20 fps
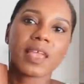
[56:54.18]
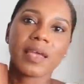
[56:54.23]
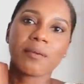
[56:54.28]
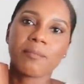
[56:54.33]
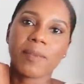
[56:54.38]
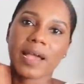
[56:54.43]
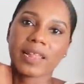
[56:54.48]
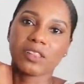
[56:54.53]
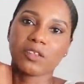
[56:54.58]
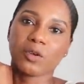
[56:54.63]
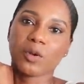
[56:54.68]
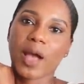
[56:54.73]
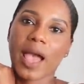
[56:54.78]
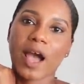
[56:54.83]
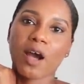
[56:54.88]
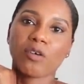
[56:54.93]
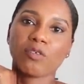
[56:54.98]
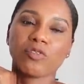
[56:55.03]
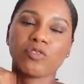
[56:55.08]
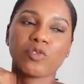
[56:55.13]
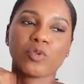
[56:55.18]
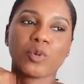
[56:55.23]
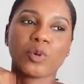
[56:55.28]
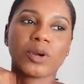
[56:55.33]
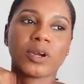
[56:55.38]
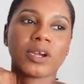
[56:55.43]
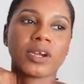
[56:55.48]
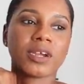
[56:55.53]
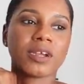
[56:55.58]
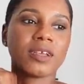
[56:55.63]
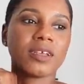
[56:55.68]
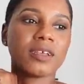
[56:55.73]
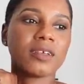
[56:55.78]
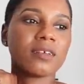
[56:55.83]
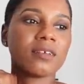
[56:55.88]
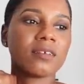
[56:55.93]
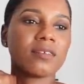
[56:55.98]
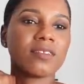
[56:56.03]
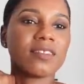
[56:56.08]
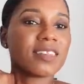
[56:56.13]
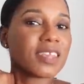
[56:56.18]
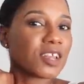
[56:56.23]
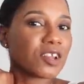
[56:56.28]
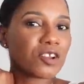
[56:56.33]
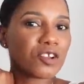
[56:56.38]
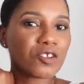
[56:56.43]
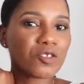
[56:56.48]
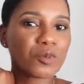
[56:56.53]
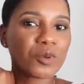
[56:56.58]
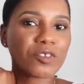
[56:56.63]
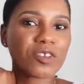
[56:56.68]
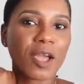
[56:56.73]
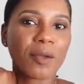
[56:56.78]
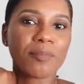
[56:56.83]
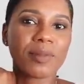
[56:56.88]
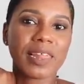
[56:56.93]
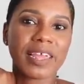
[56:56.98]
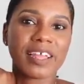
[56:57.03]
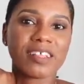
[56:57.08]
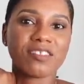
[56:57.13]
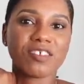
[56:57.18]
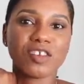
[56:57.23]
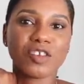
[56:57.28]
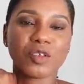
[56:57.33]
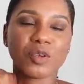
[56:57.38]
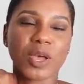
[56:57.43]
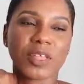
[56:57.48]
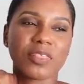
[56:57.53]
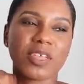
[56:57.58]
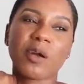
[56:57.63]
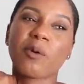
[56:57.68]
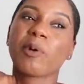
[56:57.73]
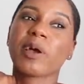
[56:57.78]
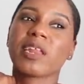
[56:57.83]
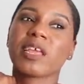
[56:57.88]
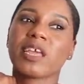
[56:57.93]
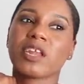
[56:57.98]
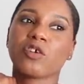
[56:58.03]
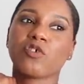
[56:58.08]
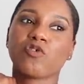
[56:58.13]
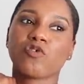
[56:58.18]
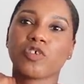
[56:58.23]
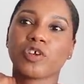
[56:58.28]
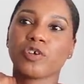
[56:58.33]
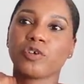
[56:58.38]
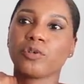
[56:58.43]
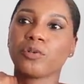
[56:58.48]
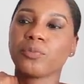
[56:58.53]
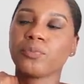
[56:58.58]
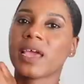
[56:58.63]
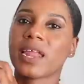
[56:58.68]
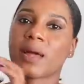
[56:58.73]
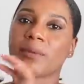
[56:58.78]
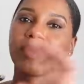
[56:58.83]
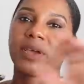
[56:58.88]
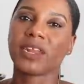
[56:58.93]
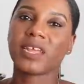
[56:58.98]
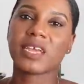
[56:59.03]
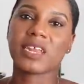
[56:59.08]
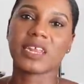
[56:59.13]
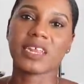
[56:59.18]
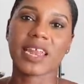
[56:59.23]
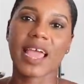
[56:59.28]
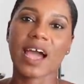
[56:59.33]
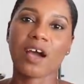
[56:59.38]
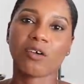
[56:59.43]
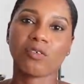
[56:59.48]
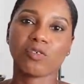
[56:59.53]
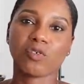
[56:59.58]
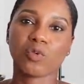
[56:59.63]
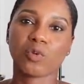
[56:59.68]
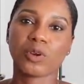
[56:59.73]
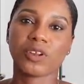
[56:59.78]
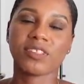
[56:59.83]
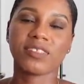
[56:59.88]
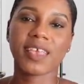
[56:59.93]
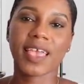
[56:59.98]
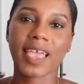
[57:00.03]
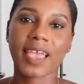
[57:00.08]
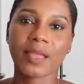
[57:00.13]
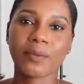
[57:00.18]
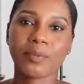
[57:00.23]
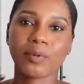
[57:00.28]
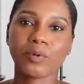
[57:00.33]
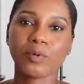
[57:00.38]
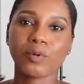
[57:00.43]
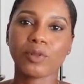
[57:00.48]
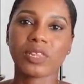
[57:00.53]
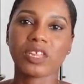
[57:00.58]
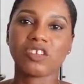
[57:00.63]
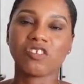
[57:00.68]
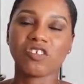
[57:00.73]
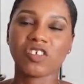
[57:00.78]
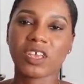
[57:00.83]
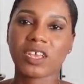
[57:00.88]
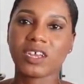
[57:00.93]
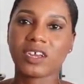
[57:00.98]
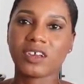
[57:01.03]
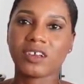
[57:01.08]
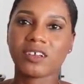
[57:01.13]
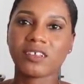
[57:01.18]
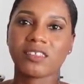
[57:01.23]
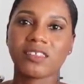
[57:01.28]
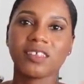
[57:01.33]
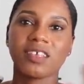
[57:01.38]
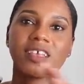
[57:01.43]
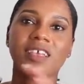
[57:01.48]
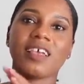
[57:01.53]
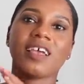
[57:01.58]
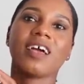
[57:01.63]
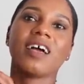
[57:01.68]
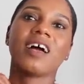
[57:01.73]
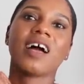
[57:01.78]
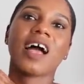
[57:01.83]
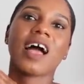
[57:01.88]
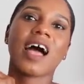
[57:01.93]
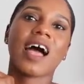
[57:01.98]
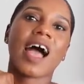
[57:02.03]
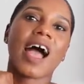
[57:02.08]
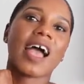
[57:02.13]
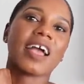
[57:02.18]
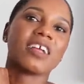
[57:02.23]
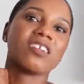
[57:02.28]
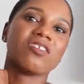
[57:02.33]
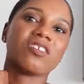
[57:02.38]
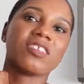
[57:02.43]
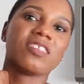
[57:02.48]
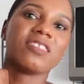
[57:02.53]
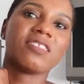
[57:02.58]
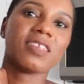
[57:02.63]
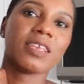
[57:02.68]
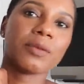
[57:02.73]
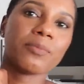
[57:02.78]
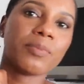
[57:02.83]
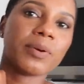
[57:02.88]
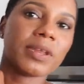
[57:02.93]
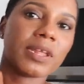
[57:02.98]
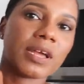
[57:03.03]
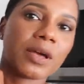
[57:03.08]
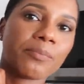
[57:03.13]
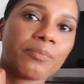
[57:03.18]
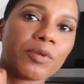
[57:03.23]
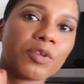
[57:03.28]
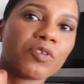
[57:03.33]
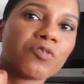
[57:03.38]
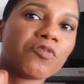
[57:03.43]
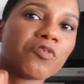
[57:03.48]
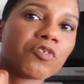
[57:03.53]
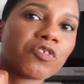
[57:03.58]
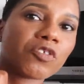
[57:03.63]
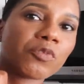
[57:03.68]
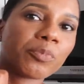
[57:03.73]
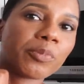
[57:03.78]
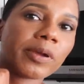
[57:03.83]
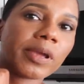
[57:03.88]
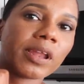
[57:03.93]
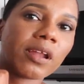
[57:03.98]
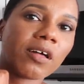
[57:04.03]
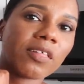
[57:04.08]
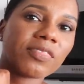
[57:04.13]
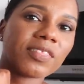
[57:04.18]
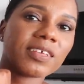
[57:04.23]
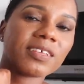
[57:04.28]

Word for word: my little outdoor dinners, which I plan to do. I think I'm gonna get a grill and I'm gonna get an outdoor table and chairs. I could just see putting a beautiful spread on